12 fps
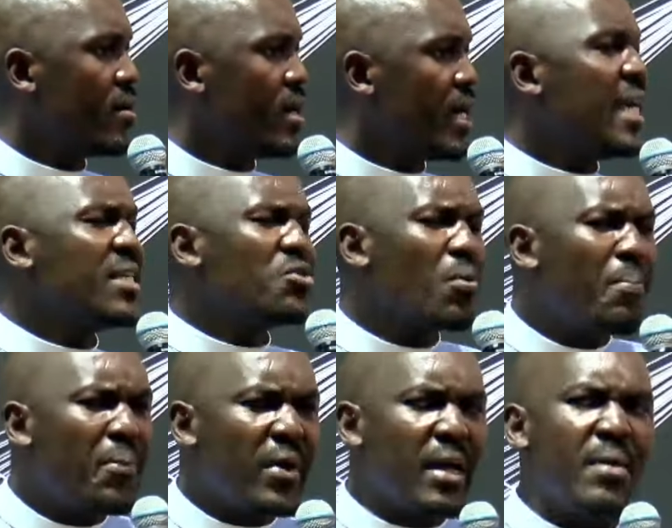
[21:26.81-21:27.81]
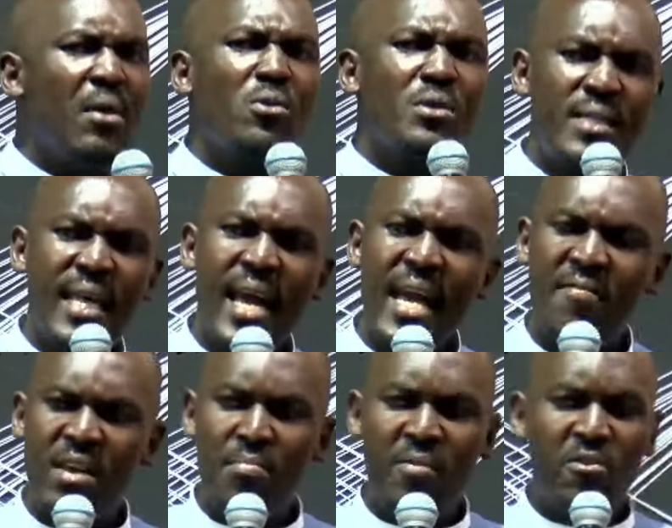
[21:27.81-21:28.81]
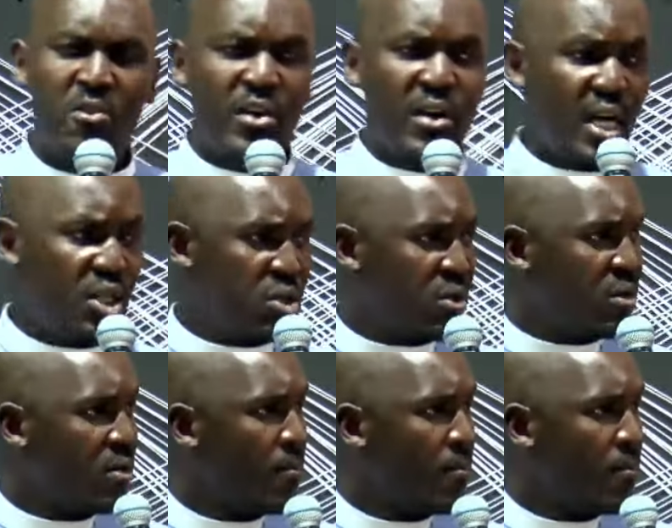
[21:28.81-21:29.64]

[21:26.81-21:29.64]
He is supreme. He was there even before creation.